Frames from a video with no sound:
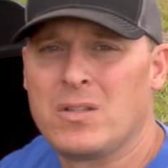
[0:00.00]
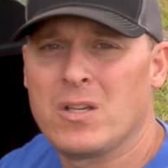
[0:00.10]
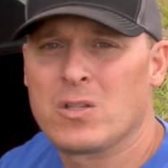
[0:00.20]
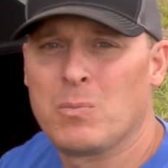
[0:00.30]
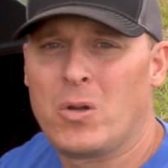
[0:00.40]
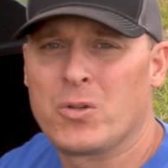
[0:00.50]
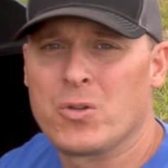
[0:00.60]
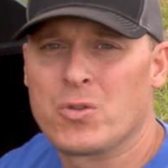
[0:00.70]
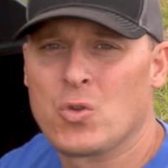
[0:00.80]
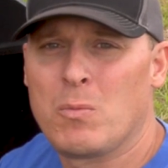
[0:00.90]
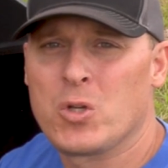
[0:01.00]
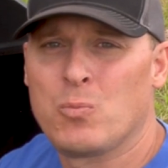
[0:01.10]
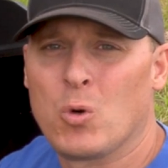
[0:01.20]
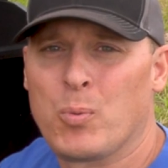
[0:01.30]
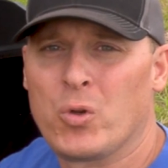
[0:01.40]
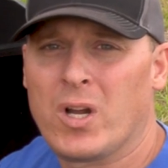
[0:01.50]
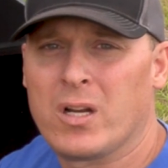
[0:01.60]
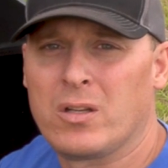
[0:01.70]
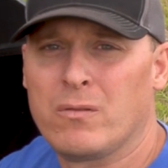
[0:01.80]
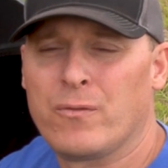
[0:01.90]
disc mulchers so much more
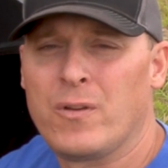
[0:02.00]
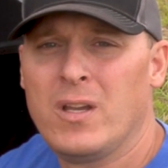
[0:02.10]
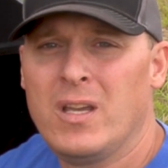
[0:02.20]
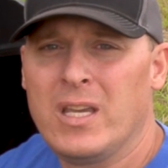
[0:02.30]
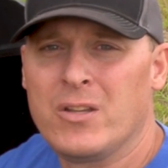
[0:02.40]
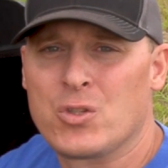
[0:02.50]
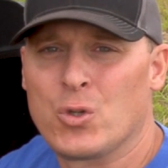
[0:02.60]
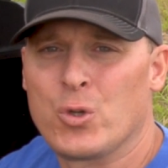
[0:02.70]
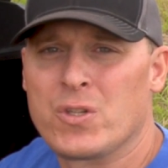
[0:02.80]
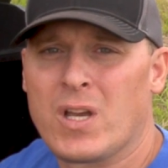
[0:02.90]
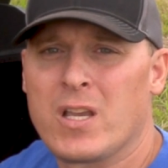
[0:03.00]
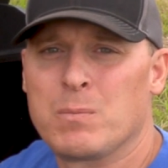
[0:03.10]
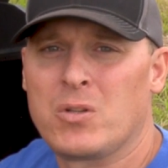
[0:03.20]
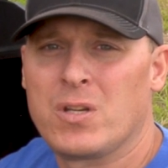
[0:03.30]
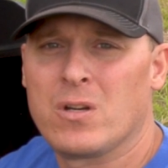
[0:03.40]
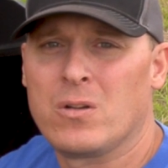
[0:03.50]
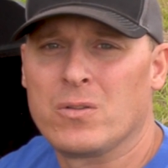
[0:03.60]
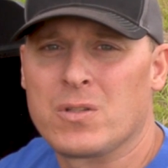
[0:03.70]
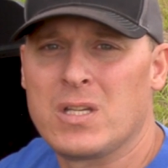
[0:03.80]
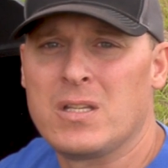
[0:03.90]
productive in certain size
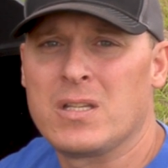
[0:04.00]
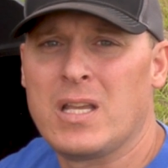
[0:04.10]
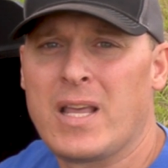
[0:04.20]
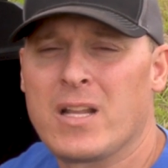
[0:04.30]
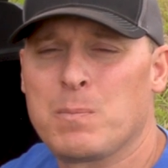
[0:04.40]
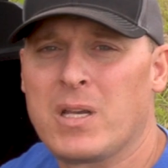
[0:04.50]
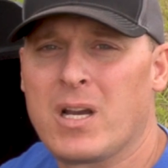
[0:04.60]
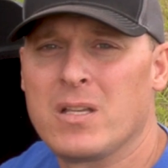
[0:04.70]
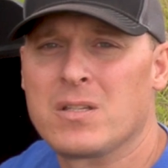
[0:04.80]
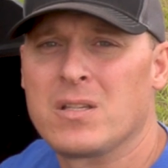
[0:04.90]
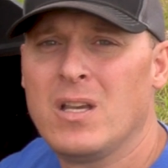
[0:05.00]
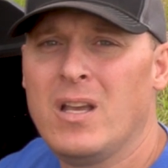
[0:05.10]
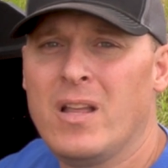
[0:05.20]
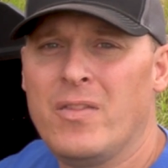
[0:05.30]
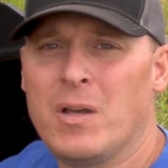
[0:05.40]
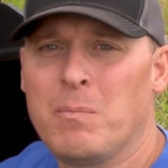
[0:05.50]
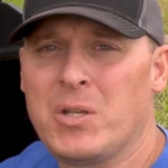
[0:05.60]
materials. And that's because the